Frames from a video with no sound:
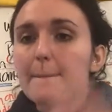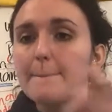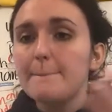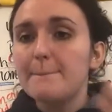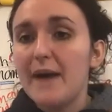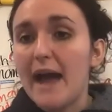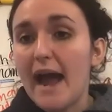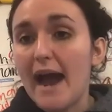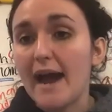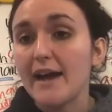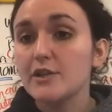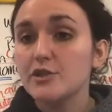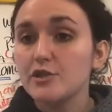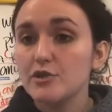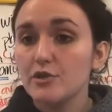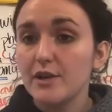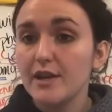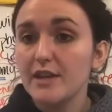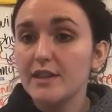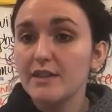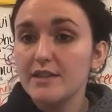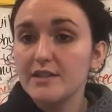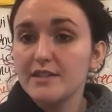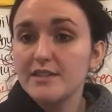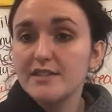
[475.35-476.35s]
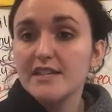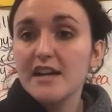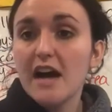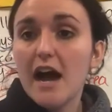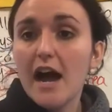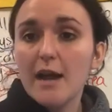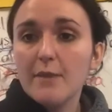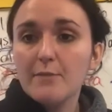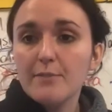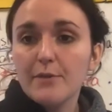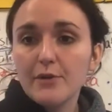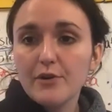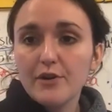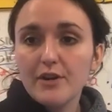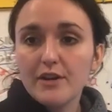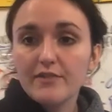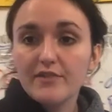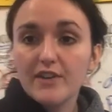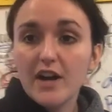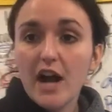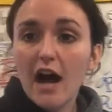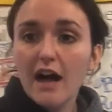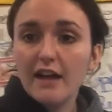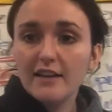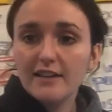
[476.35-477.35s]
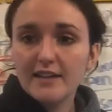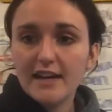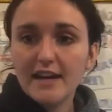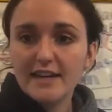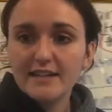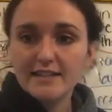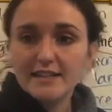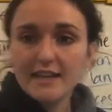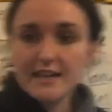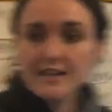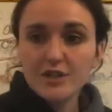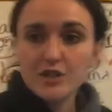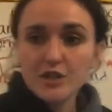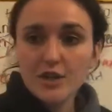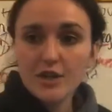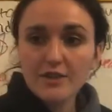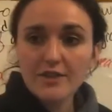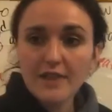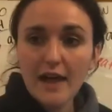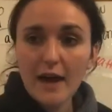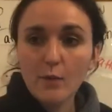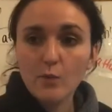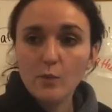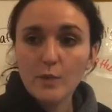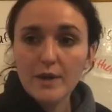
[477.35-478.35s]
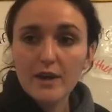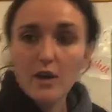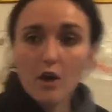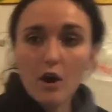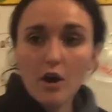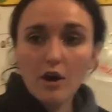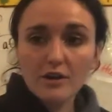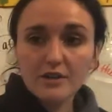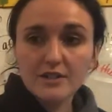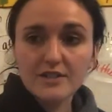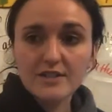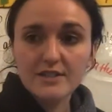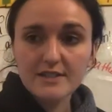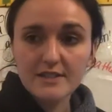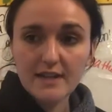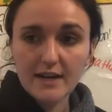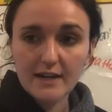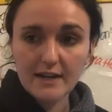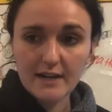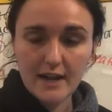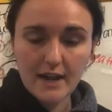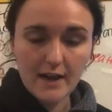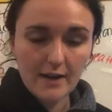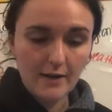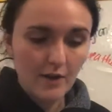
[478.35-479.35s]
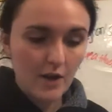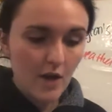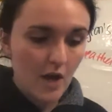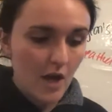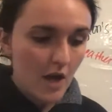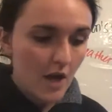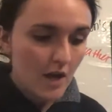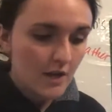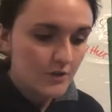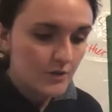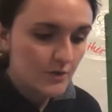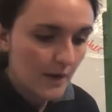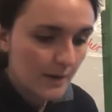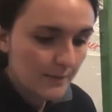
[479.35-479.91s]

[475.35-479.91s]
back during this time period of colonization that we are studying. So I'm